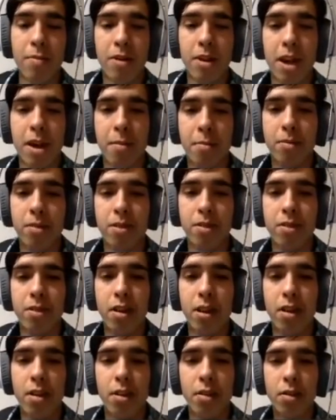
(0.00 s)
the empty
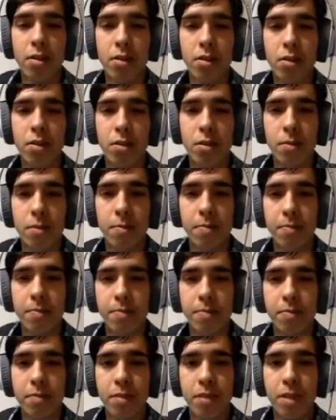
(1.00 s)
cells.
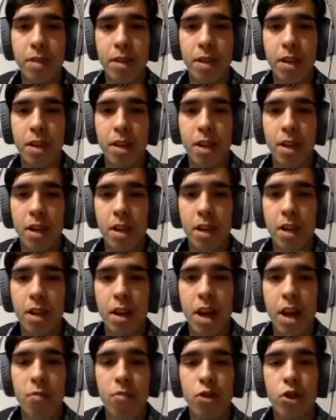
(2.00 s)

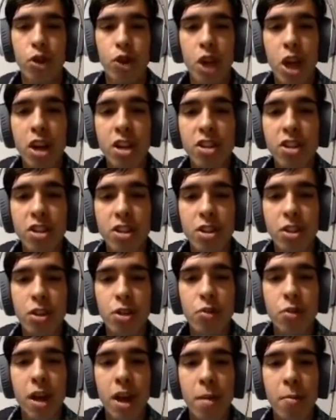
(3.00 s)
Now, just
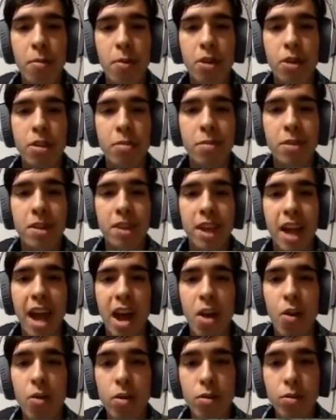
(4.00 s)
do not put them in the
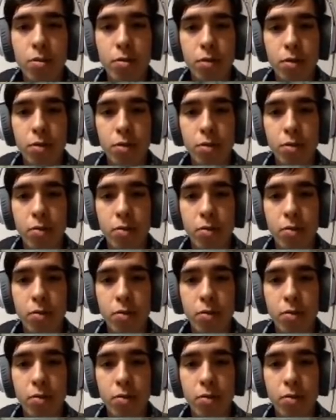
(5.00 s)
outer fluid